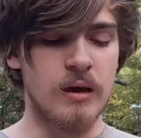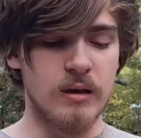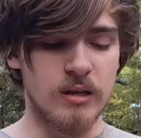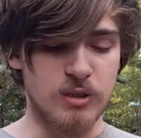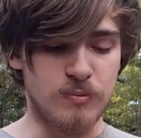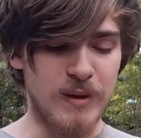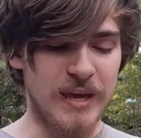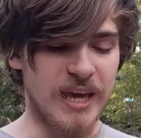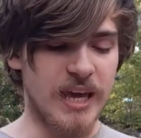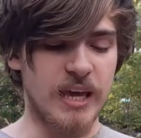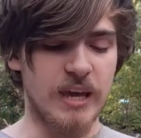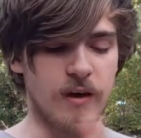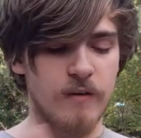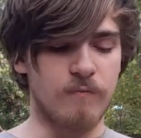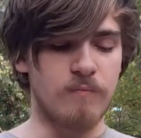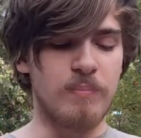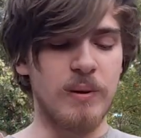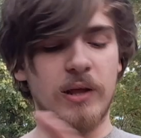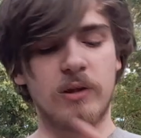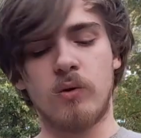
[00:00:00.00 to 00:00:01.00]
Speaking
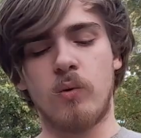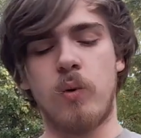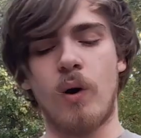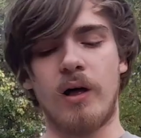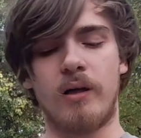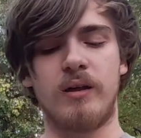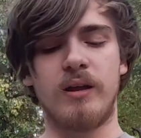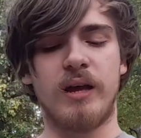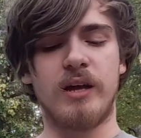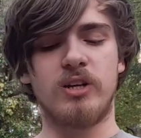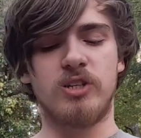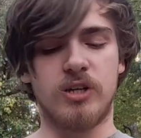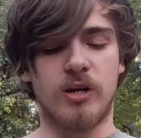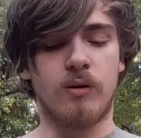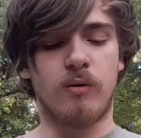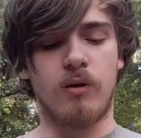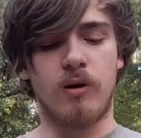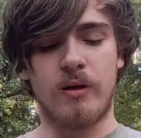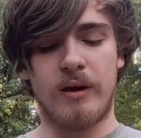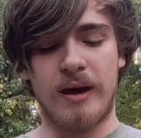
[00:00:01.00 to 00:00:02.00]
of build quality in
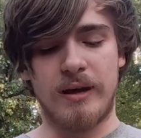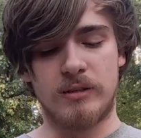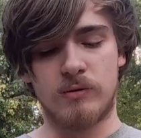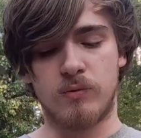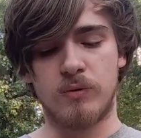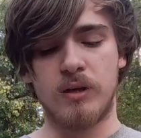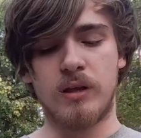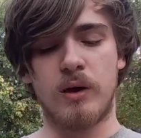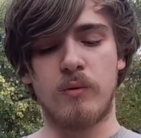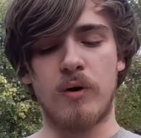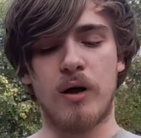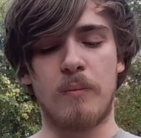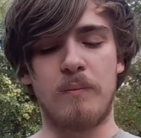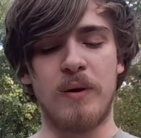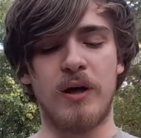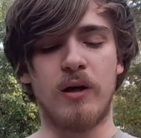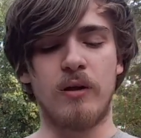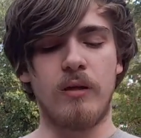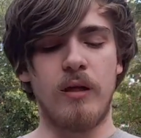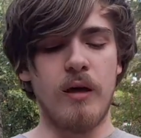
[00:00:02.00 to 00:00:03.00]
general, it's really well
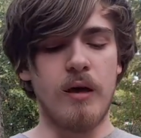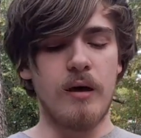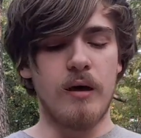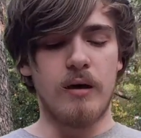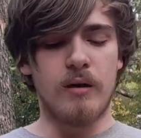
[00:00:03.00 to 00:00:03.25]
built.